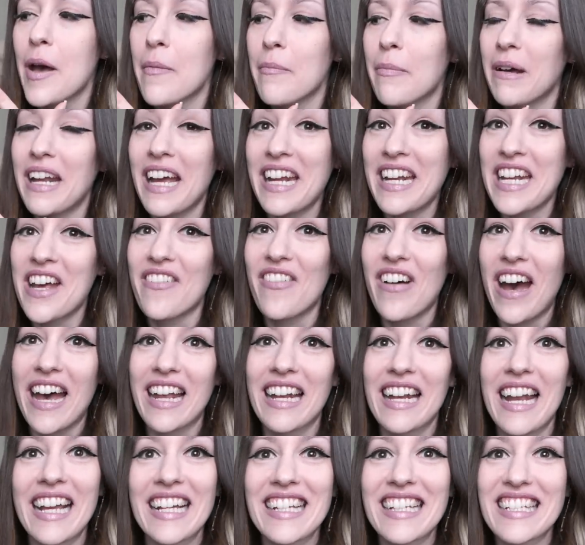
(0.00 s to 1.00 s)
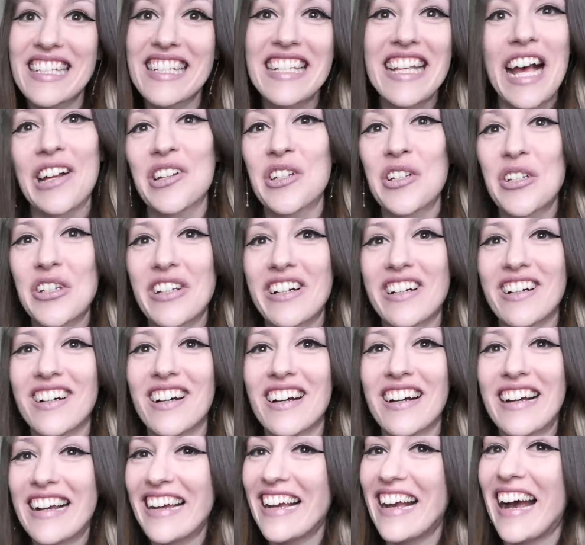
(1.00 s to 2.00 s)
But I never had like such a
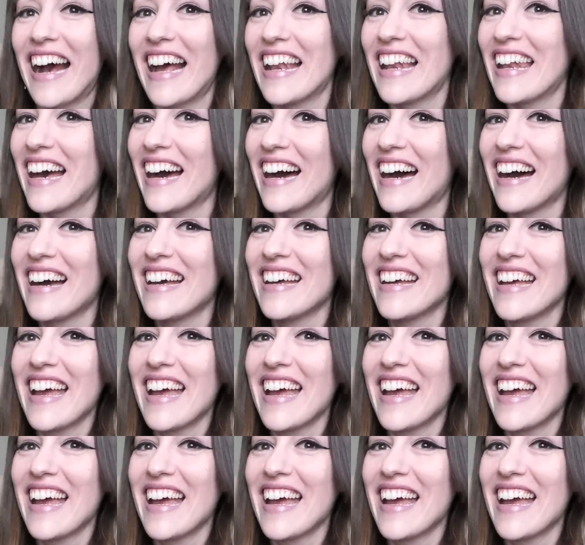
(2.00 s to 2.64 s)
color.